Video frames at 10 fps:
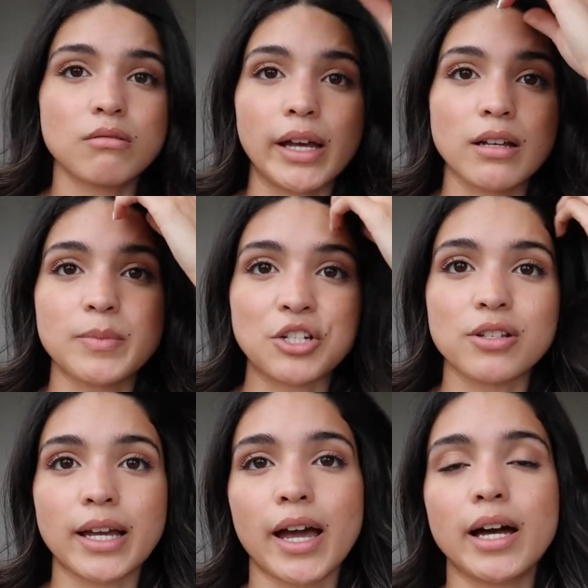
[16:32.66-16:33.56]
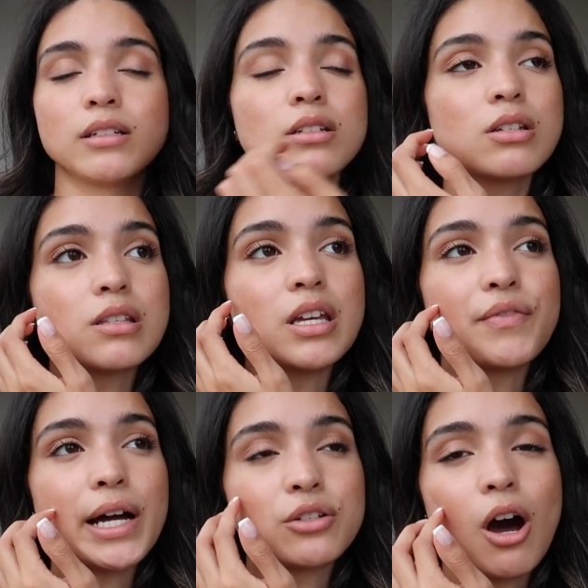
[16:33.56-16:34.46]
like as much as I can to see if
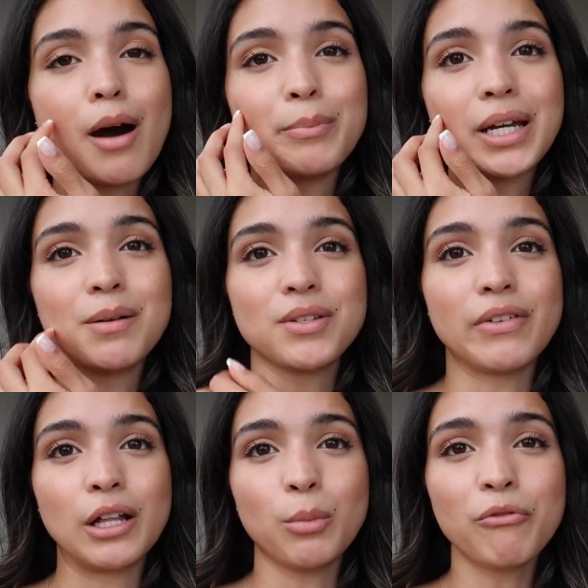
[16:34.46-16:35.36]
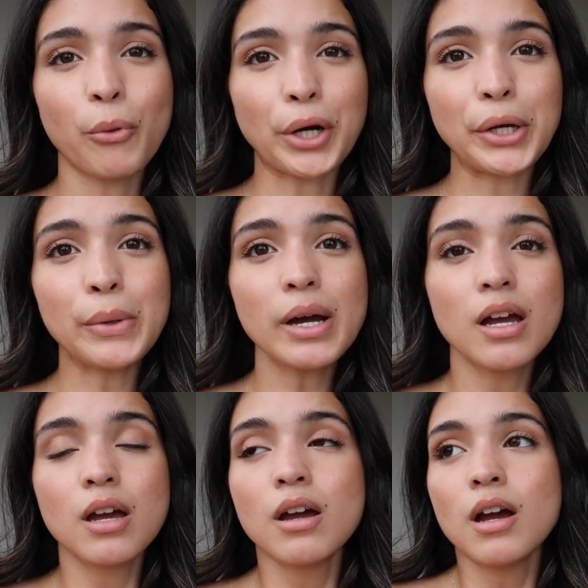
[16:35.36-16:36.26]
that top becomes available for you.
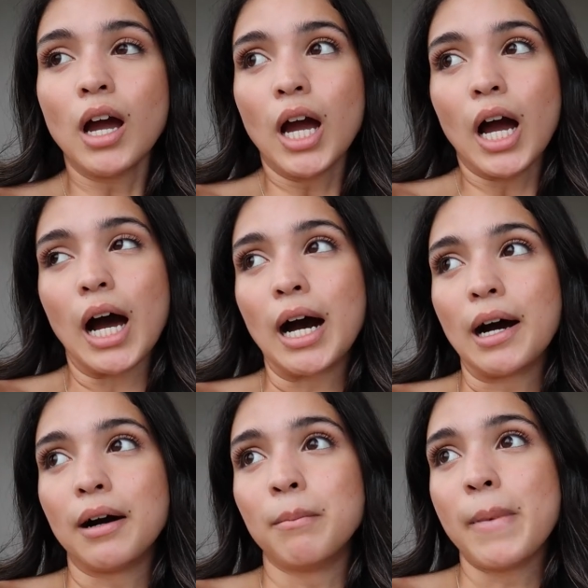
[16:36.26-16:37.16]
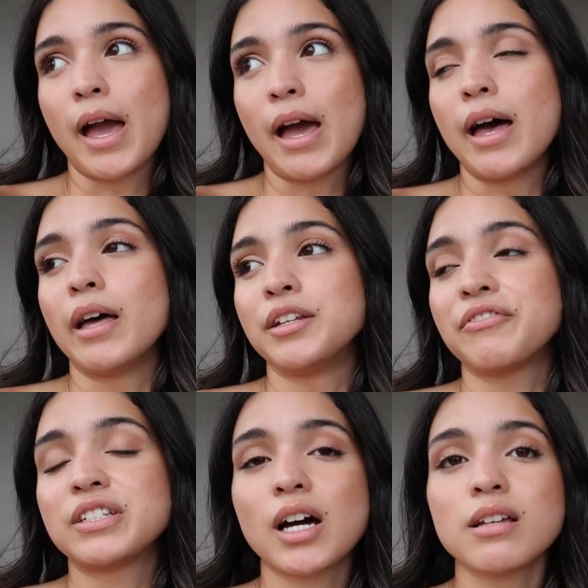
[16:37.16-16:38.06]
Um, and if
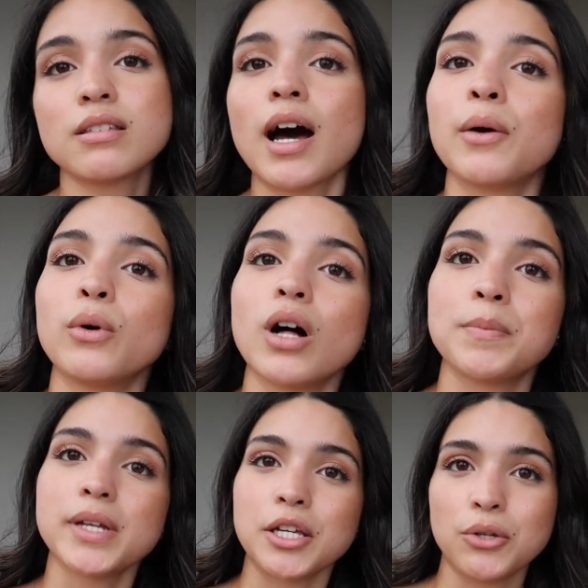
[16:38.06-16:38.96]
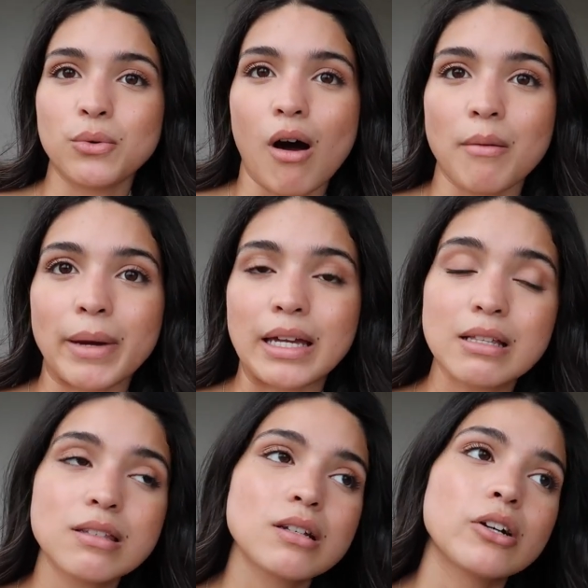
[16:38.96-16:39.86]
it does, I will update you on my
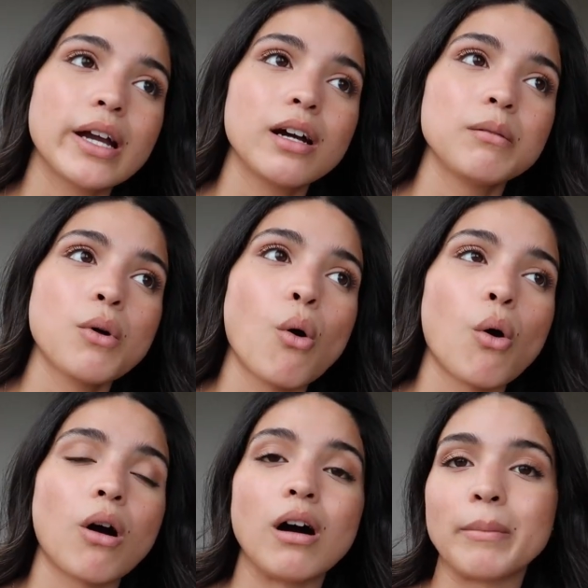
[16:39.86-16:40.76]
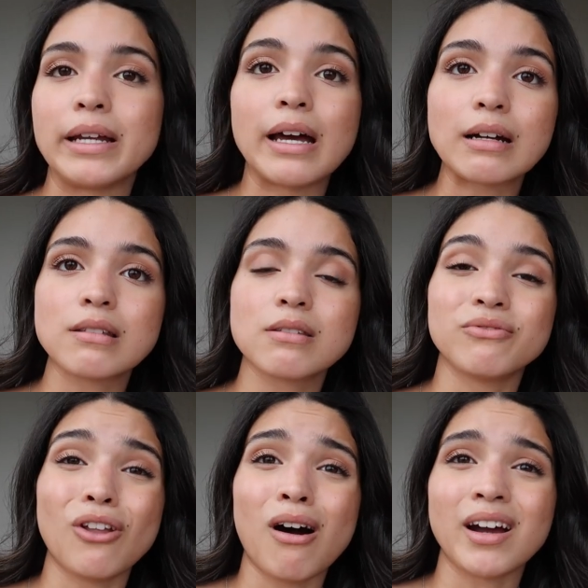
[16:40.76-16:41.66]
Instagram or on my next
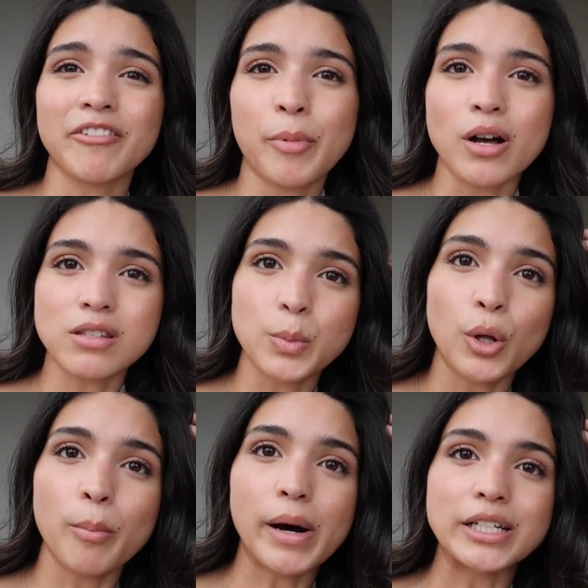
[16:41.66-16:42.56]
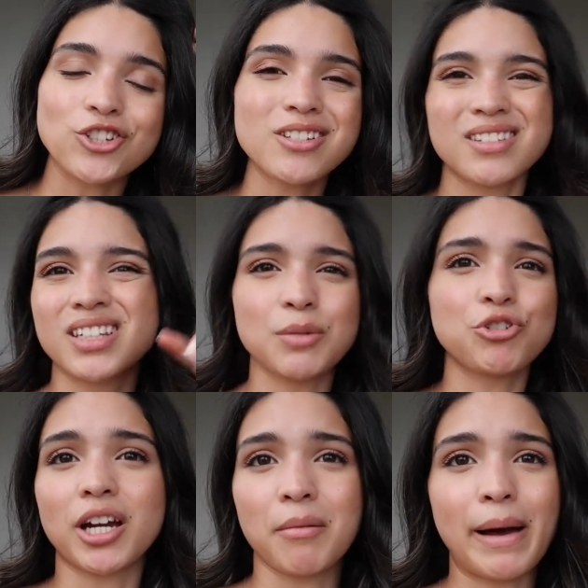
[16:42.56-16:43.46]
vlog if possible, but just keep
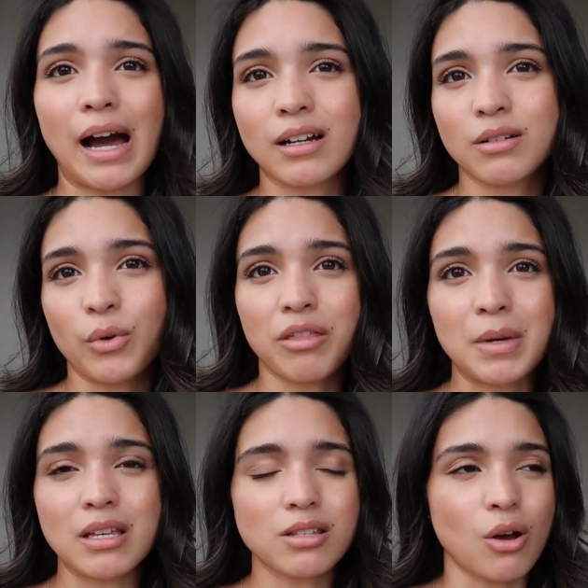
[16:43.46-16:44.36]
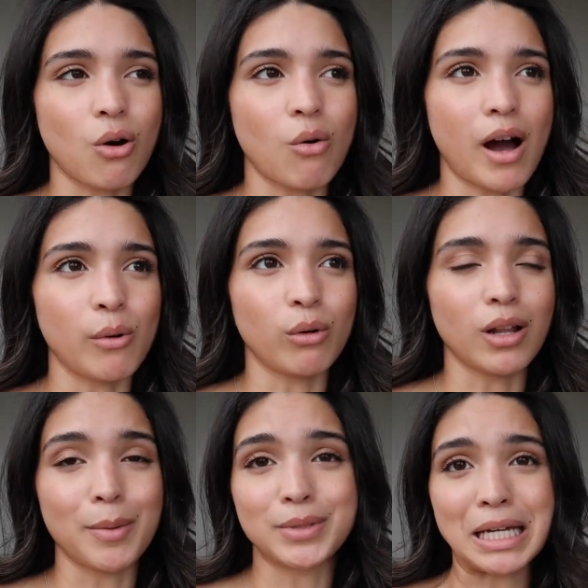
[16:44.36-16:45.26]
checking back with me so I will
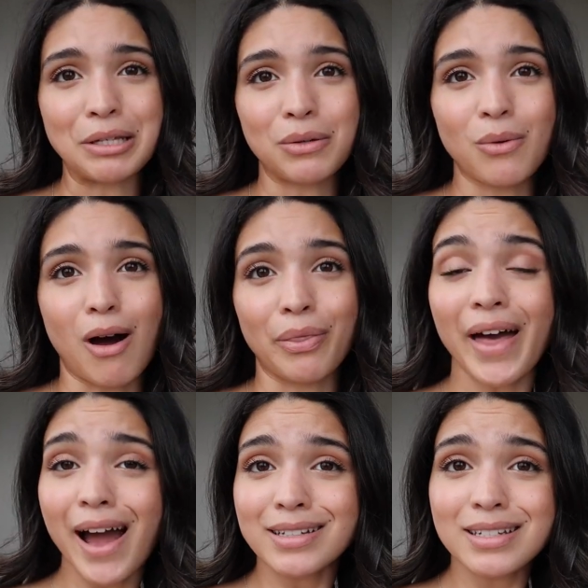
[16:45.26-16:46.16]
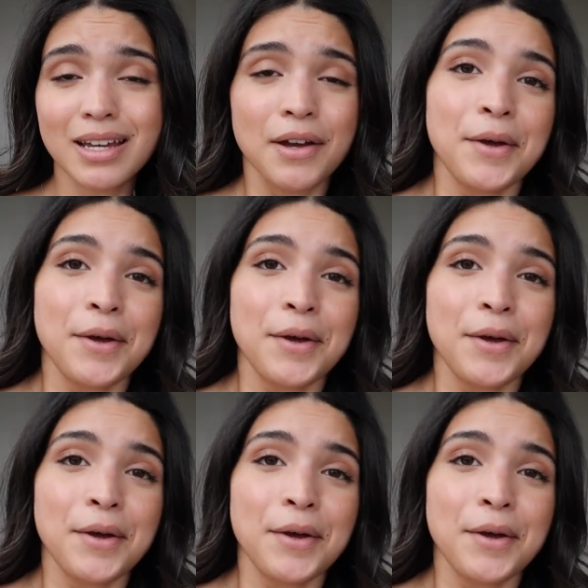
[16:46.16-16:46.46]
update you on that.